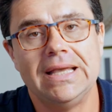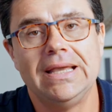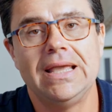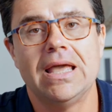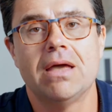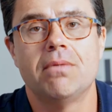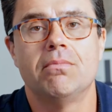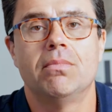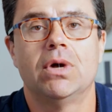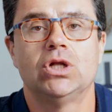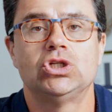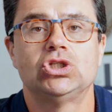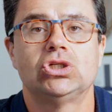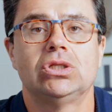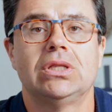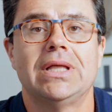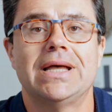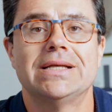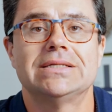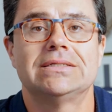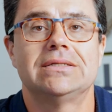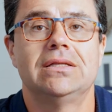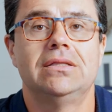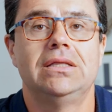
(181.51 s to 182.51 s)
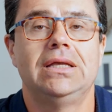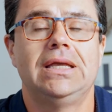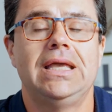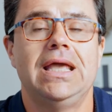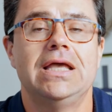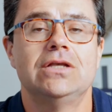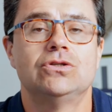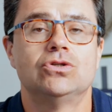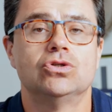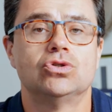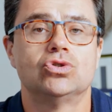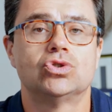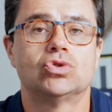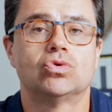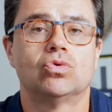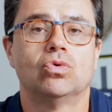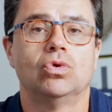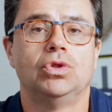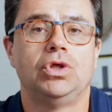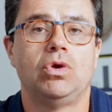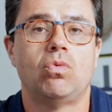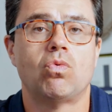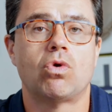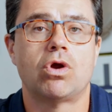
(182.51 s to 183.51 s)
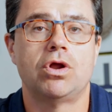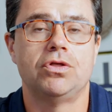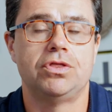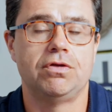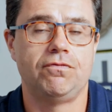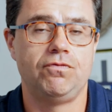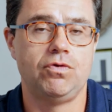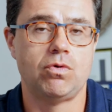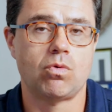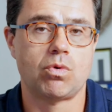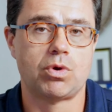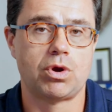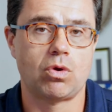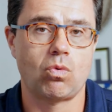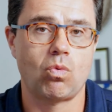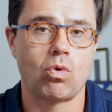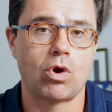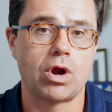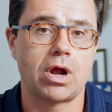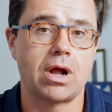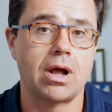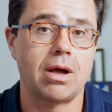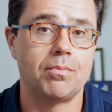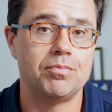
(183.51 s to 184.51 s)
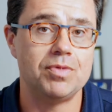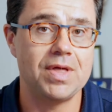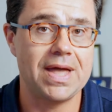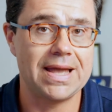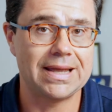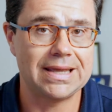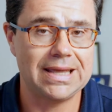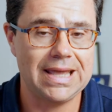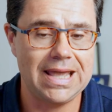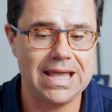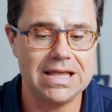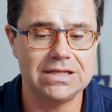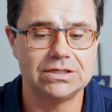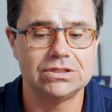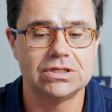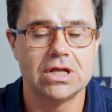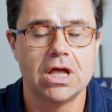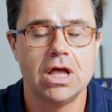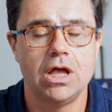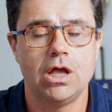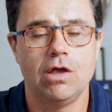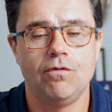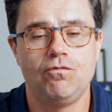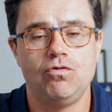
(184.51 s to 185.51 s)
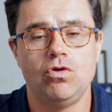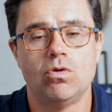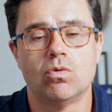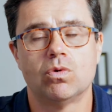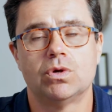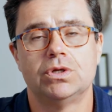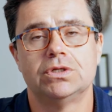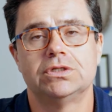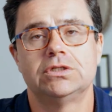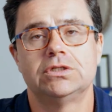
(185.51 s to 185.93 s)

get much less than the case is truly worth. If you were to work up that case, if you were to